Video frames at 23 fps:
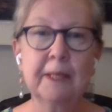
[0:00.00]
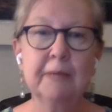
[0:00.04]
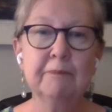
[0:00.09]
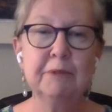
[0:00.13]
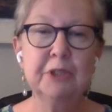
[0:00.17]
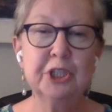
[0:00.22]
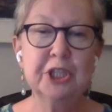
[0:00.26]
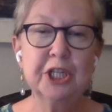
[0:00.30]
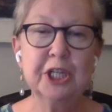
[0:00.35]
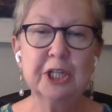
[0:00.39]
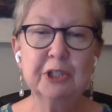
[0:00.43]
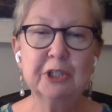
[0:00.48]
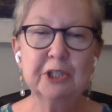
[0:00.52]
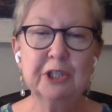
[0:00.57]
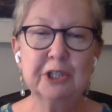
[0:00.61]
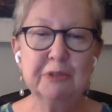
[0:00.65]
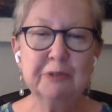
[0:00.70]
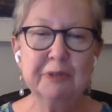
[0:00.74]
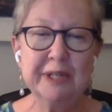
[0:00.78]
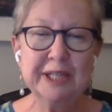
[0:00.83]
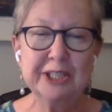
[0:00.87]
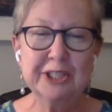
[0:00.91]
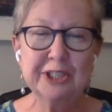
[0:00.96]
Michelle
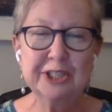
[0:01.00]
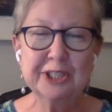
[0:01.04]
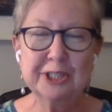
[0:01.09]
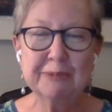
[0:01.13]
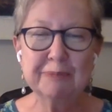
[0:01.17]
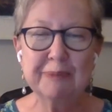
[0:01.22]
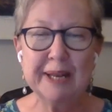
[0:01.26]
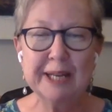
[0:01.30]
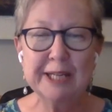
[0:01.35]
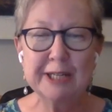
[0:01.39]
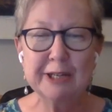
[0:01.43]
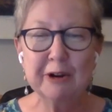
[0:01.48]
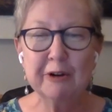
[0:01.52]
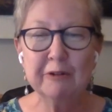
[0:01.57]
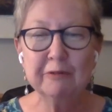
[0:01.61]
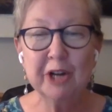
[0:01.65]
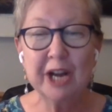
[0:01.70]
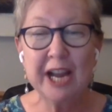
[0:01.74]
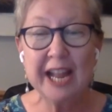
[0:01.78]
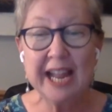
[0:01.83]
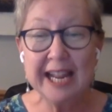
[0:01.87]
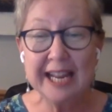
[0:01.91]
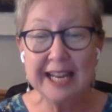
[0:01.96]
Goodridge has spent
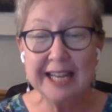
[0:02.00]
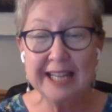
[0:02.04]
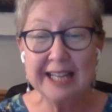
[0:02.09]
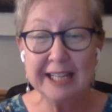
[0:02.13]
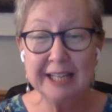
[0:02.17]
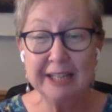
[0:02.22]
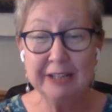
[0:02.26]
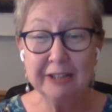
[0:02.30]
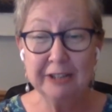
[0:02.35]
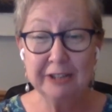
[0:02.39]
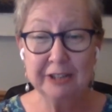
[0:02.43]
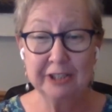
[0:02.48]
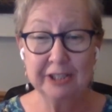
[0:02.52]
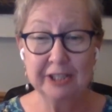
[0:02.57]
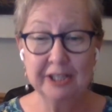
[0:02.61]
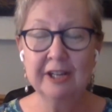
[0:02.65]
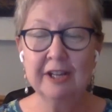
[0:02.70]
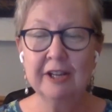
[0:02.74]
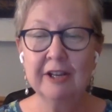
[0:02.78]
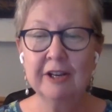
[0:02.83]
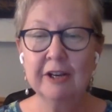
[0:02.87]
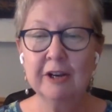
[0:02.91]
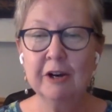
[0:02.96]
over eight years
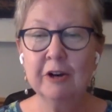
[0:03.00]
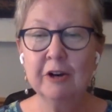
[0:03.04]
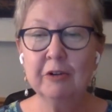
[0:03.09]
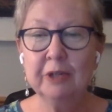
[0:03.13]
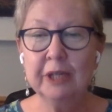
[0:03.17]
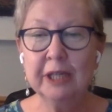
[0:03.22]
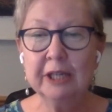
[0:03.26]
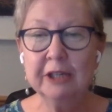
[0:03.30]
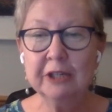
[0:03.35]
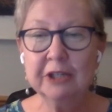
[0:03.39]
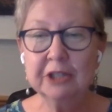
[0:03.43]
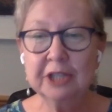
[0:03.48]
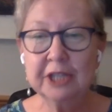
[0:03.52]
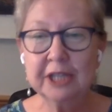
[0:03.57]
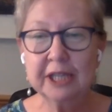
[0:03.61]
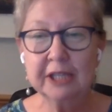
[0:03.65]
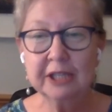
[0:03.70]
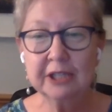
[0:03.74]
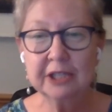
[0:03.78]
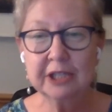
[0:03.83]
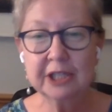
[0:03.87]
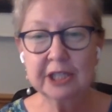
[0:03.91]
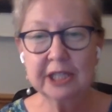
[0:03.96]
honing her
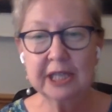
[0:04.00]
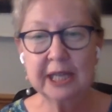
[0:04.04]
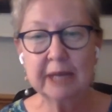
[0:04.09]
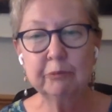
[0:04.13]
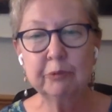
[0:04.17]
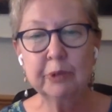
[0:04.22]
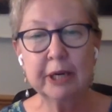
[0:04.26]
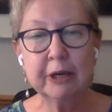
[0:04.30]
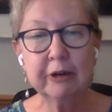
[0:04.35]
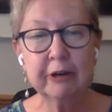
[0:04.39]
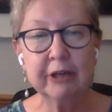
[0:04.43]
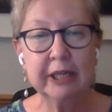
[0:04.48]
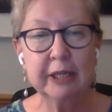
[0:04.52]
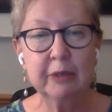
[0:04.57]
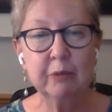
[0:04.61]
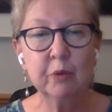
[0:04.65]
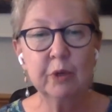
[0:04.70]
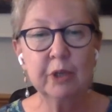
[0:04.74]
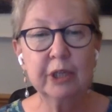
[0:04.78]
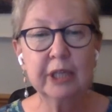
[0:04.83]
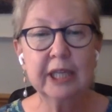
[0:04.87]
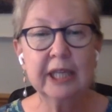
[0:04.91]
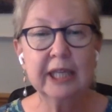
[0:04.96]
skills as librarian,
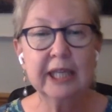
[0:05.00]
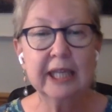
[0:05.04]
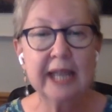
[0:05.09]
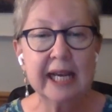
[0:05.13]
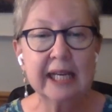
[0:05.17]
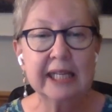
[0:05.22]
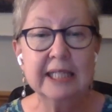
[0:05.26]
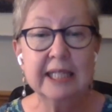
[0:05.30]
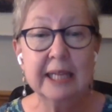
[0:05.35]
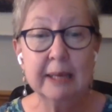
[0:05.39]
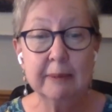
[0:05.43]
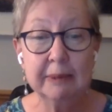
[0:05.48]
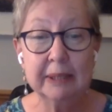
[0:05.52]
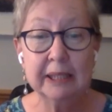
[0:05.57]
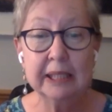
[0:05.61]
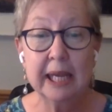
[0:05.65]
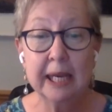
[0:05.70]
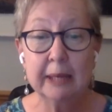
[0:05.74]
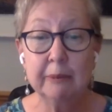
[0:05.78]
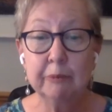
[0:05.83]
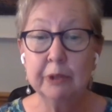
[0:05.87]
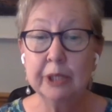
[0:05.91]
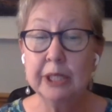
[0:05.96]
working in academic
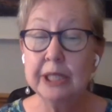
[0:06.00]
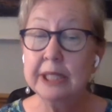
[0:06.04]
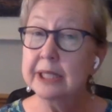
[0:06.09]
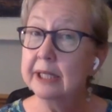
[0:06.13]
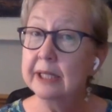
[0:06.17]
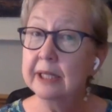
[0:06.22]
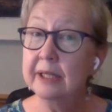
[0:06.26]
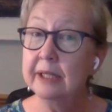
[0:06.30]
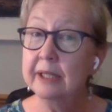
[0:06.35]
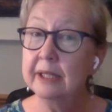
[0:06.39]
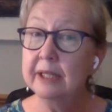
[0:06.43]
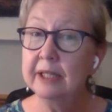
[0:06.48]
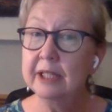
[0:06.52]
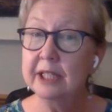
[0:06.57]
libraries,